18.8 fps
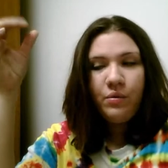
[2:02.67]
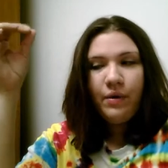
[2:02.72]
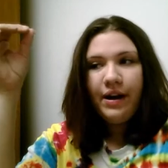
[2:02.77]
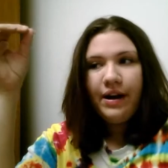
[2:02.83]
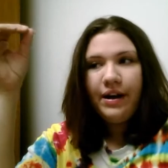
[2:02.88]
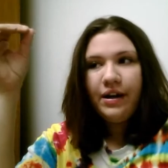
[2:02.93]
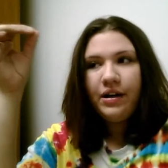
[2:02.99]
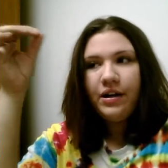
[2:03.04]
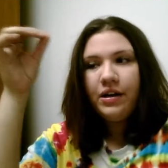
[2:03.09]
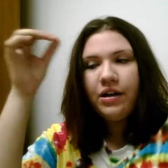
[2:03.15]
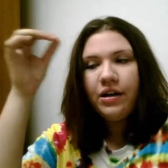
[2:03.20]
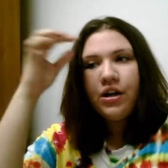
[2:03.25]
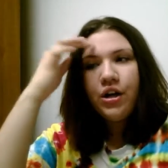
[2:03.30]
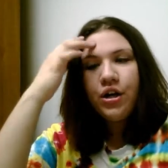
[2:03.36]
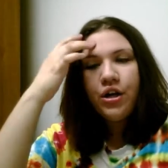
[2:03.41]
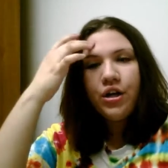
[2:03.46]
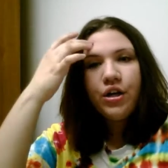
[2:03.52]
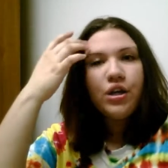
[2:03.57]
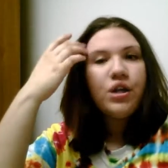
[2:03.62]
where
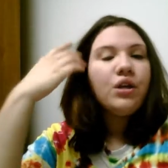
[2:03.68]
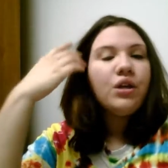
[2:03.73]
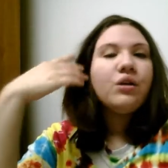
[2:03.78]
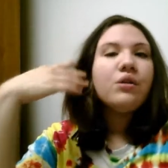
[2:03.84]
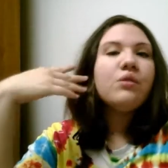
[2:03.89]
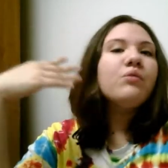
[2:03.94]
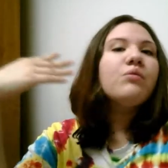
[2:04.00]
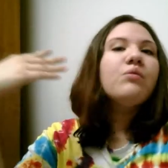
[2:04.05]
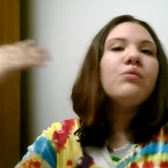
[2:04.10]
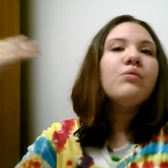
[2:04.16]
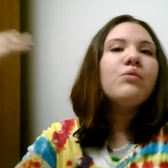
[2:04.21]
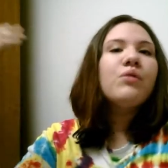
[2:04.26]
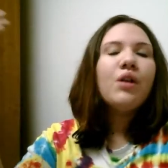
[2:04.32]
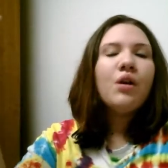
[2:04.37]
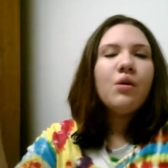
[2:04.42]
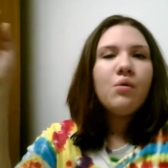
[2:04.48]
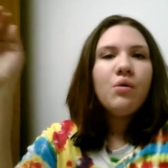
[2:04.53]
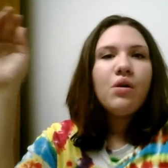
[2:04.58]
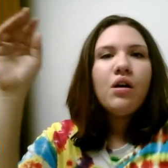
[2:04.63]
you, you
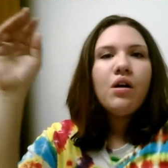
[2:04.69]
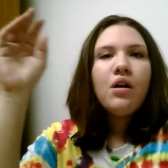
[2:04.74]
know,